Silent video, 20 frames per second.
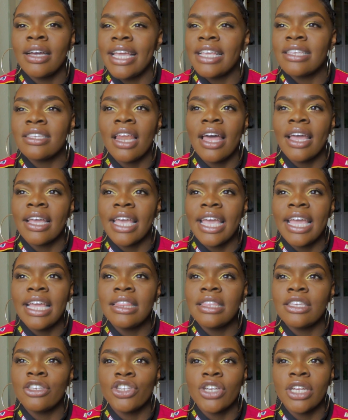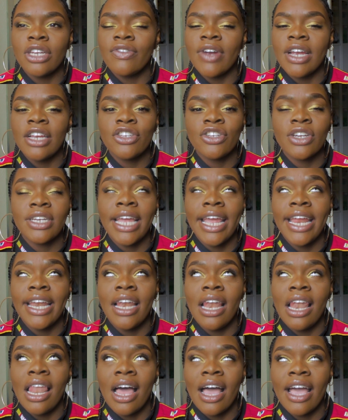it's like in this generation,
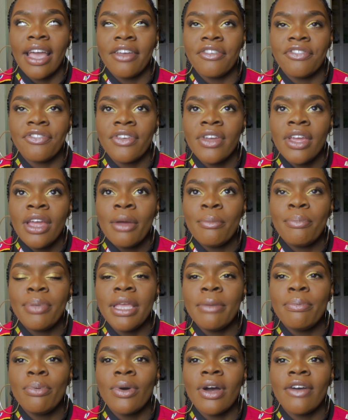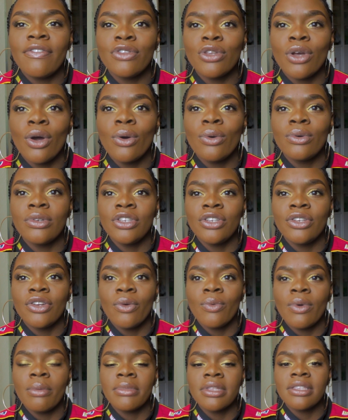in life, people have told, you
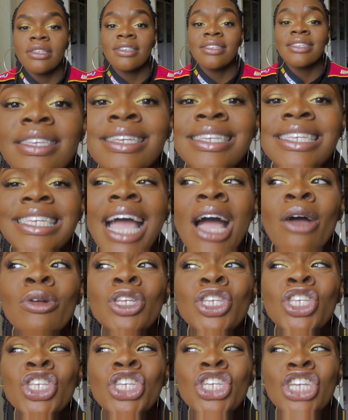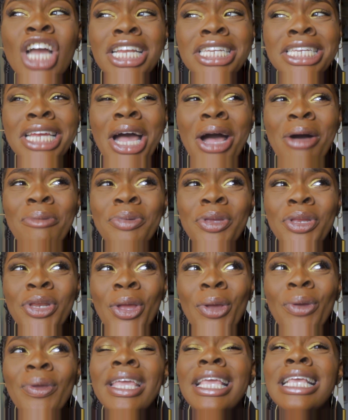know, women to sit down and shut up. You
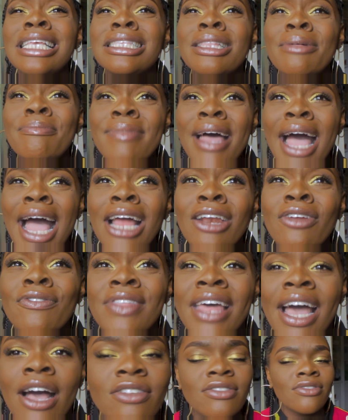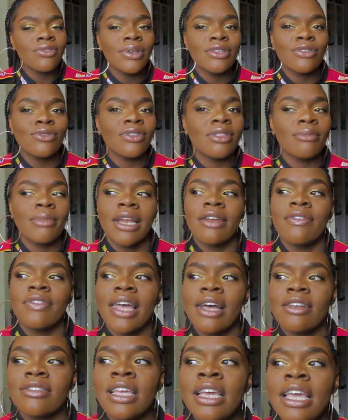know, he's the man of the house. No, he's not the man of
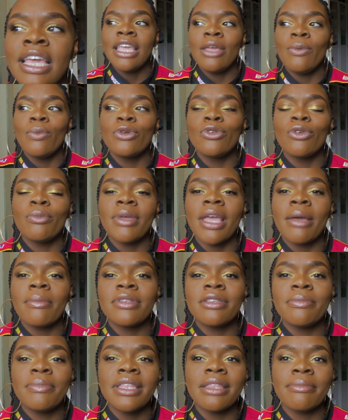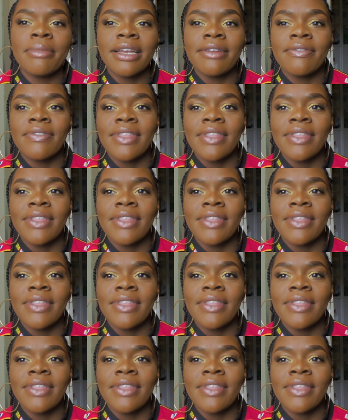the house. He would not be able to be the man